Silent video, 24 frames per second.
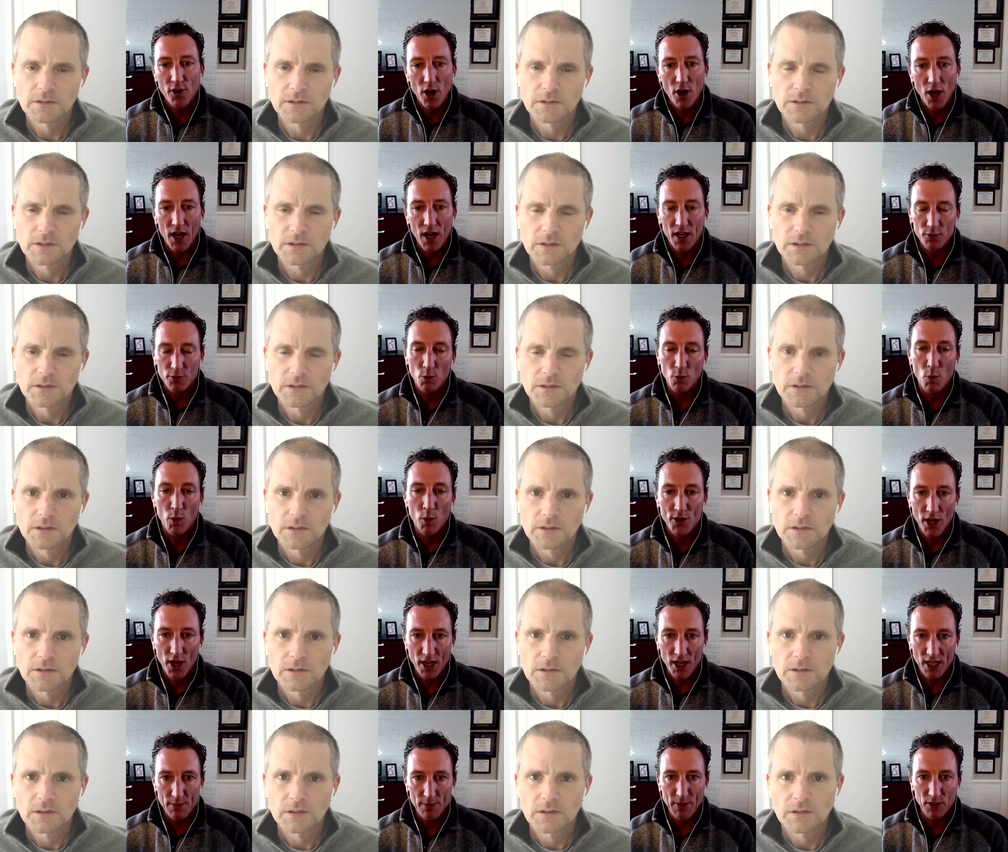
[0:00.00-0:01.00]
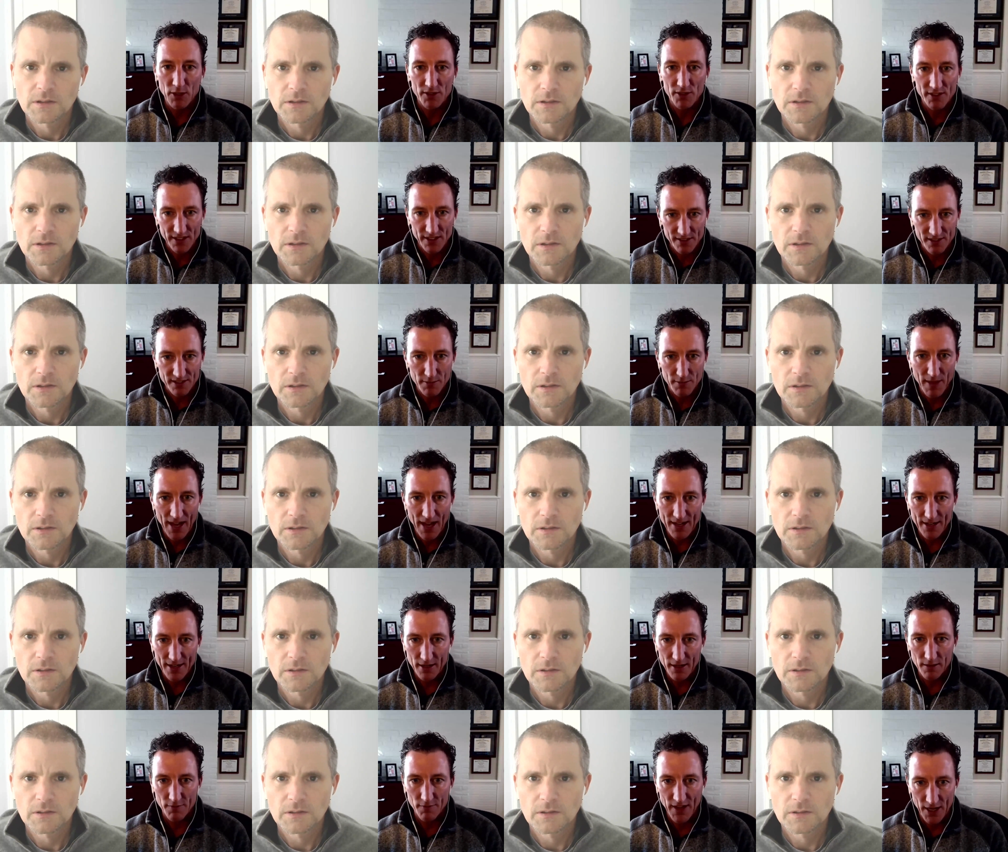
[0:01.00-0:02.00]
Speaker 1: And for us, when we're talking about
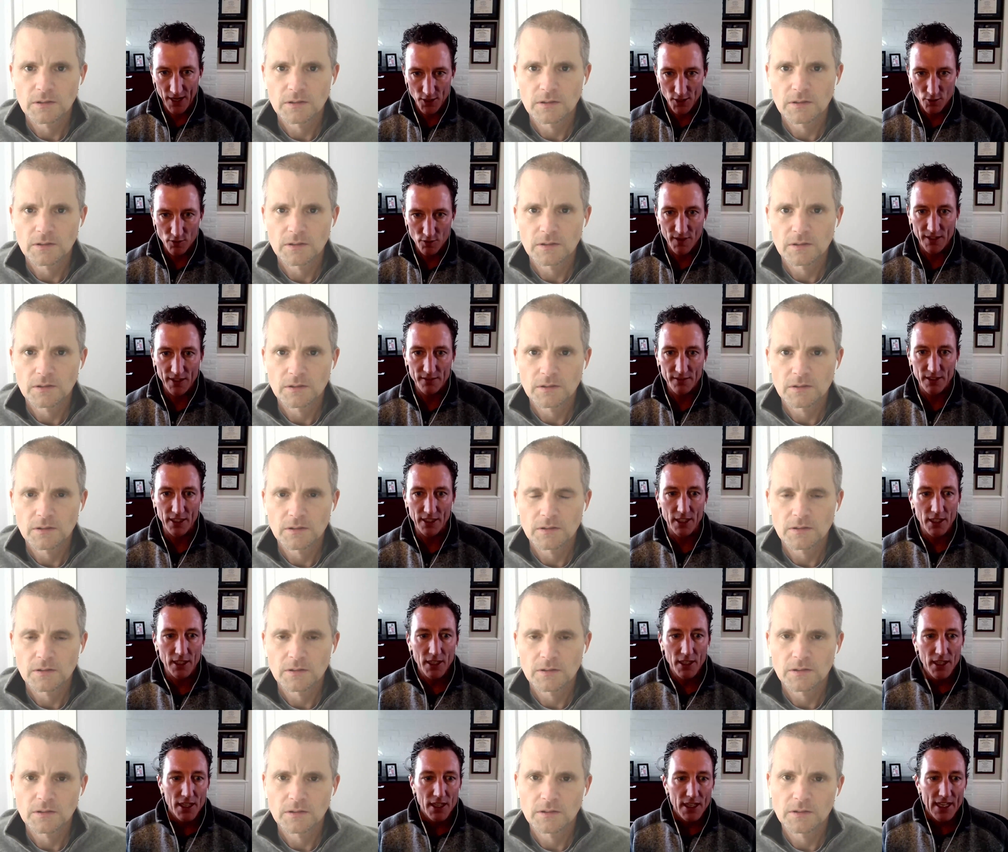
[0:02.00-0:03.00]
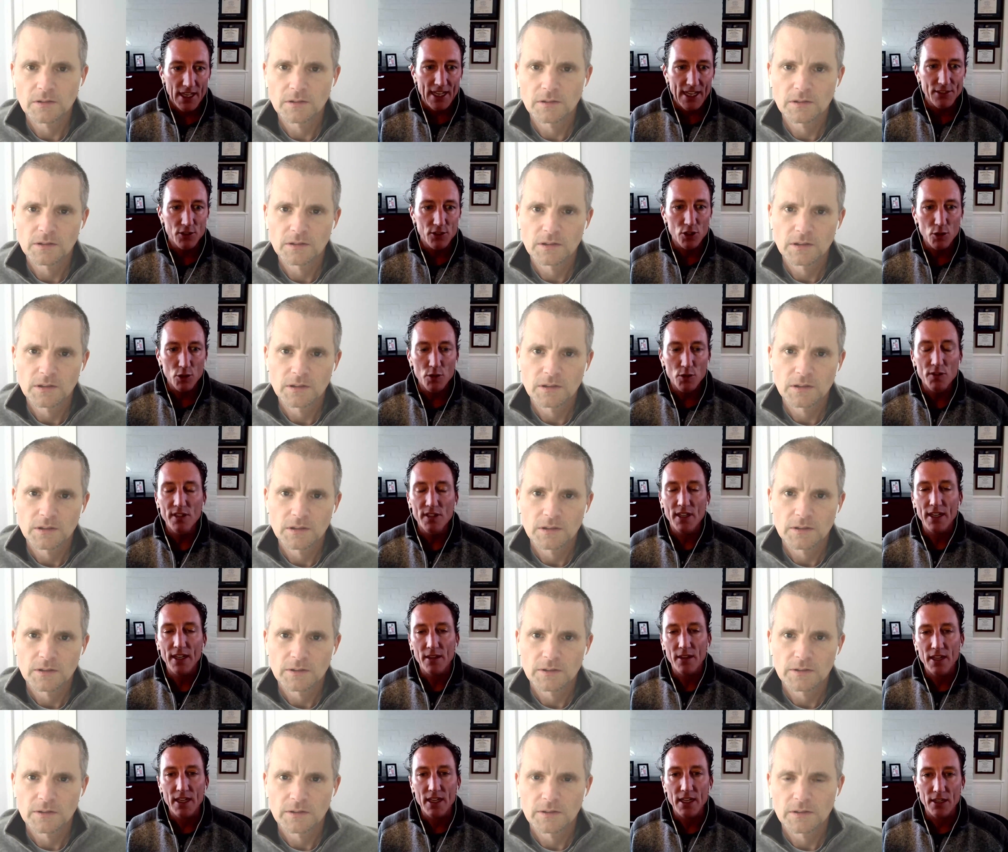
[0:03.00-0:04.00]
systematic value investing, it's
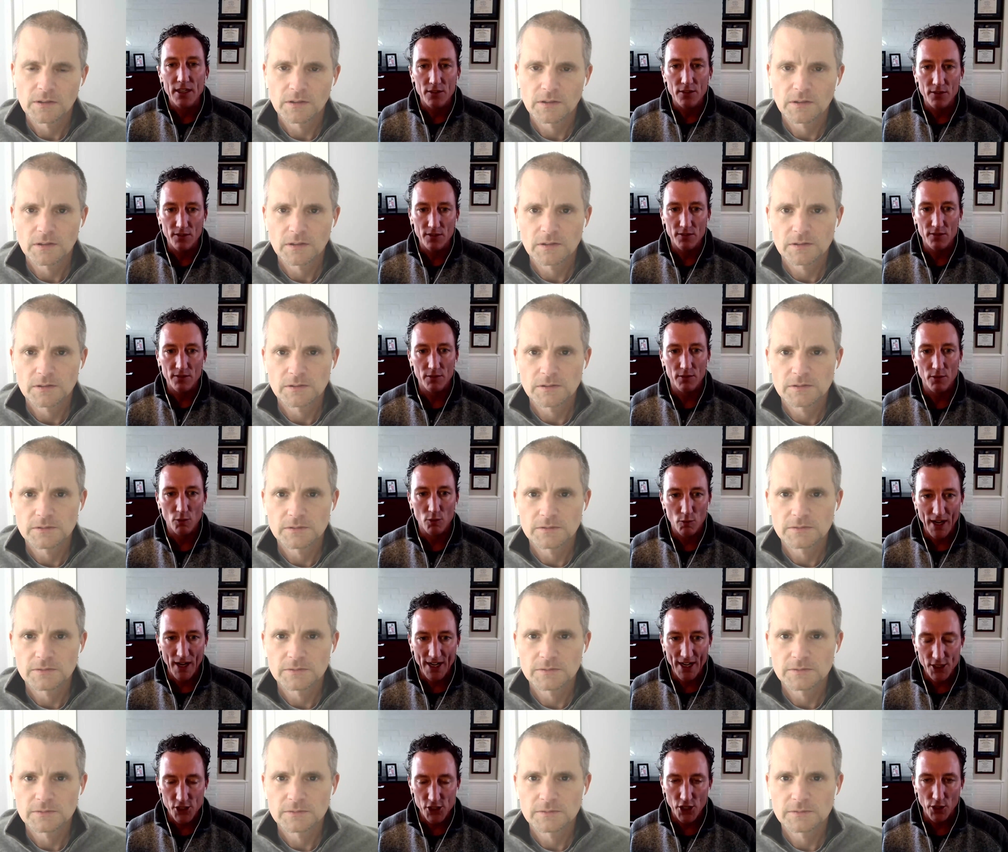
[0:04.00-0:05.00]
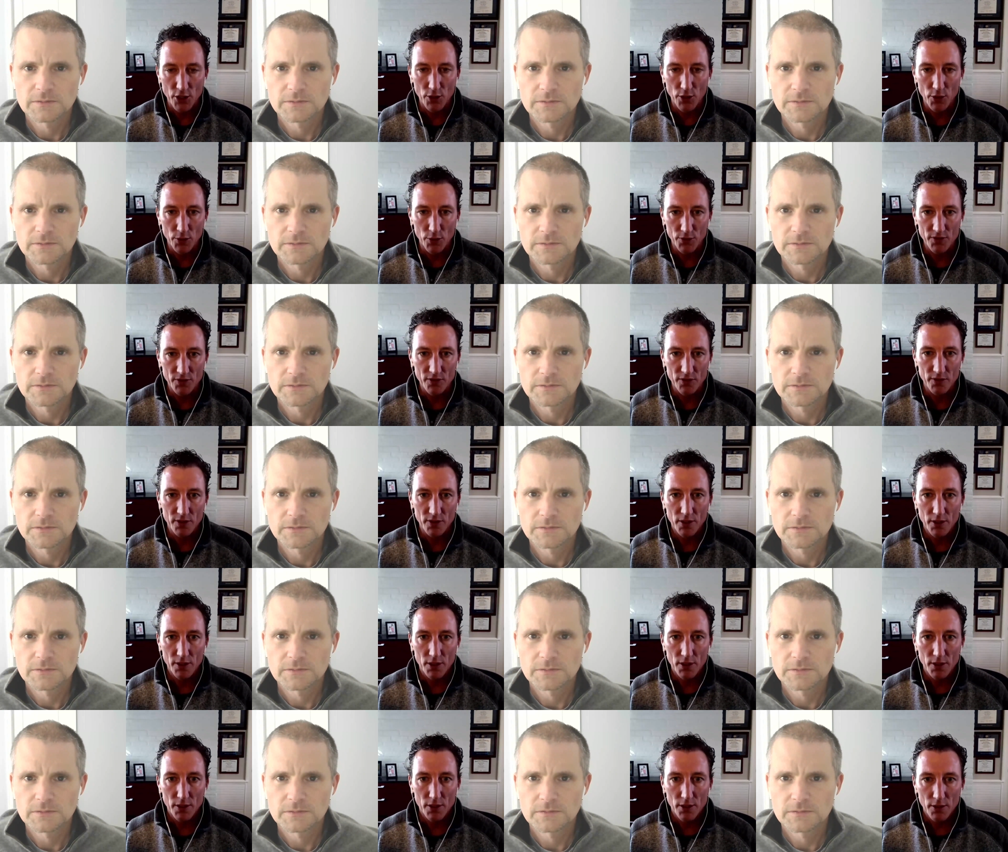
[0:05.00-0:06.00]
using these
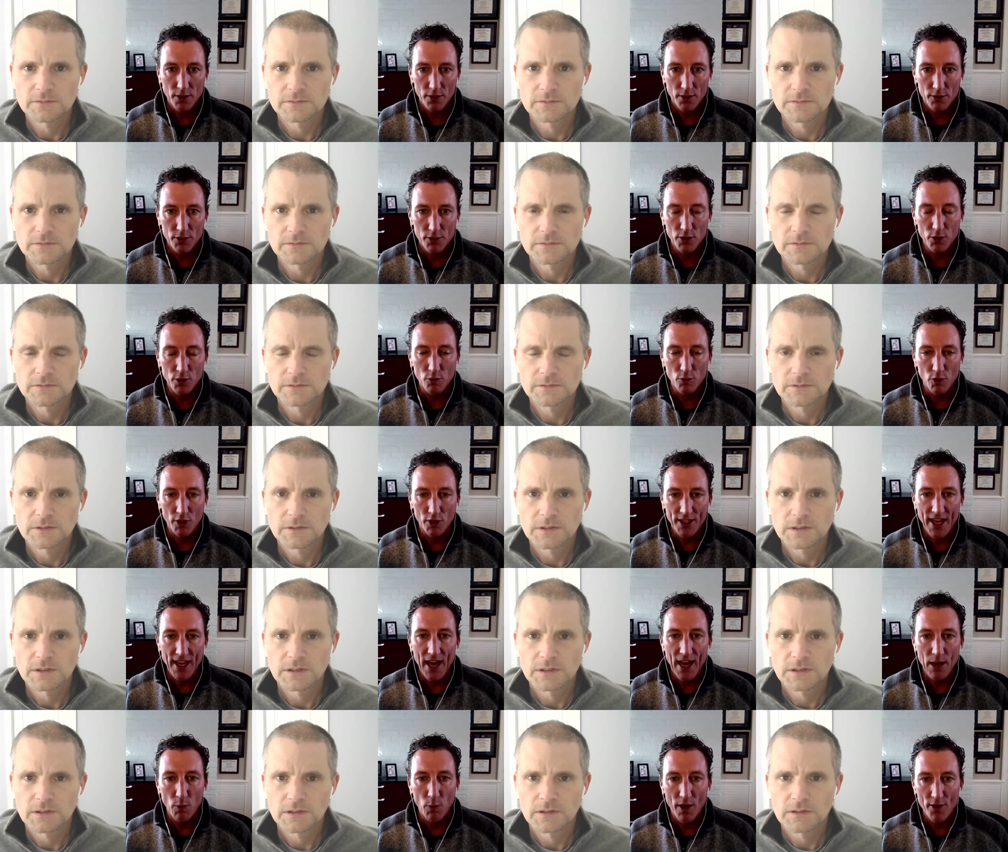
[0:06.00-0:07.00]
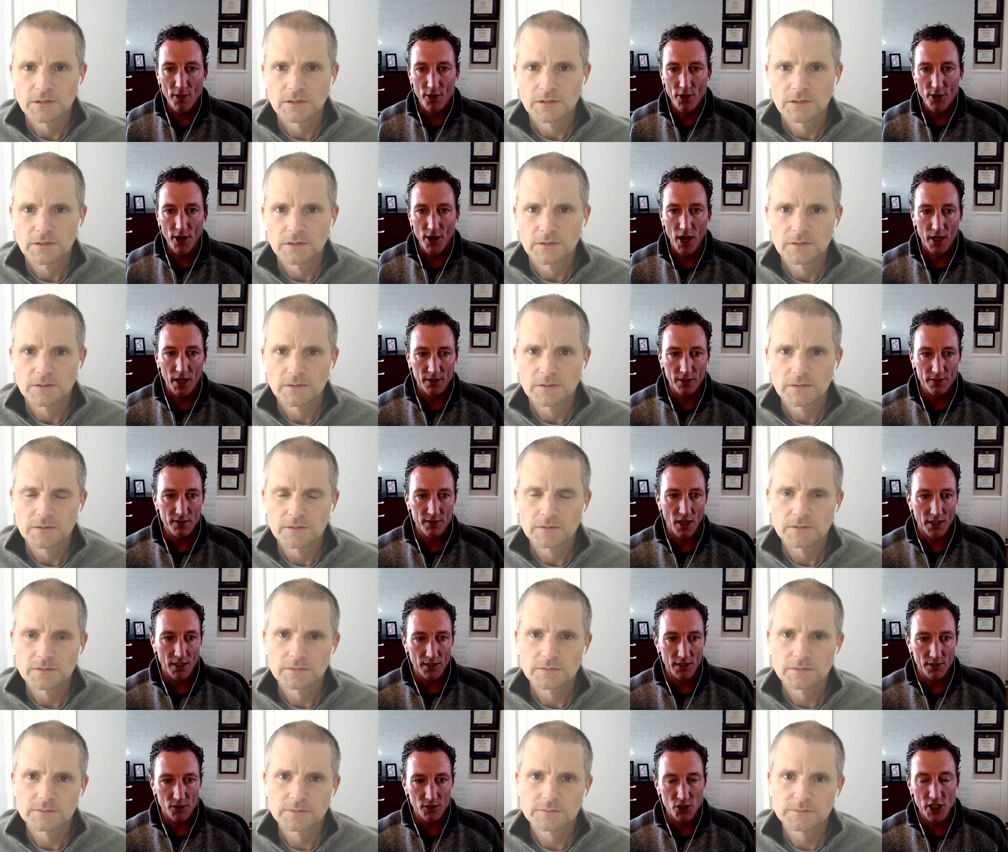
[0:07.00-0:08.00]
ratios to look at whether or
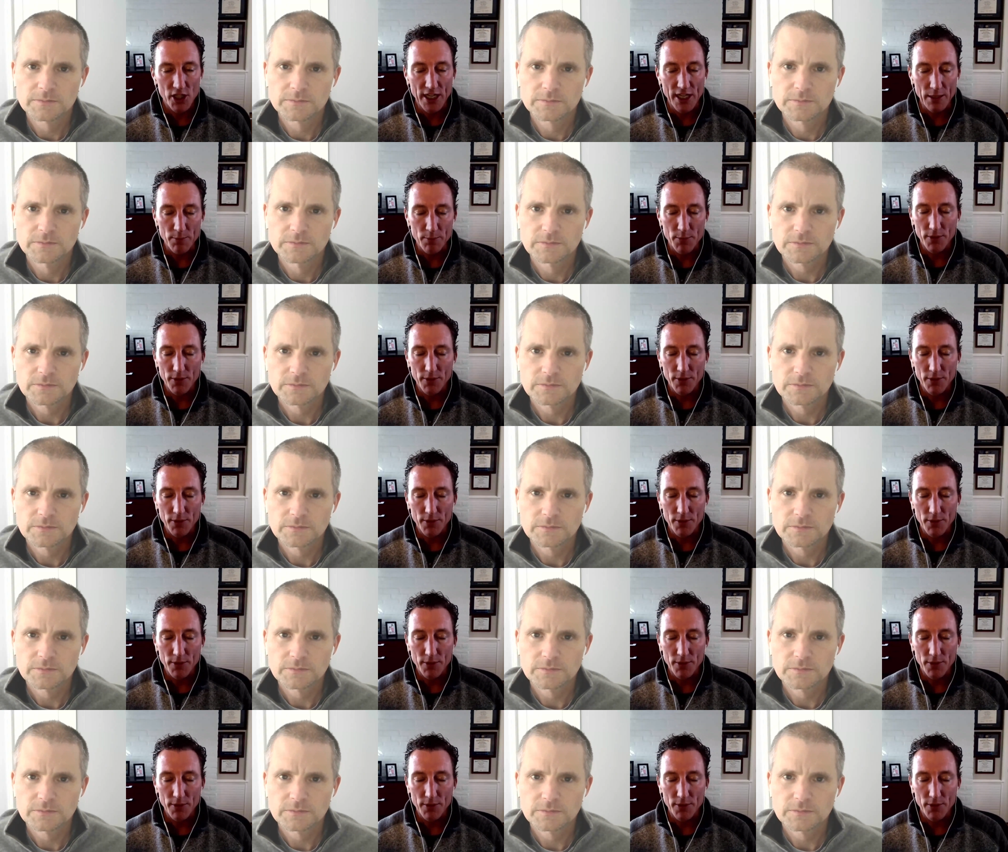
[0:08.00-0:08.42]
not a stock is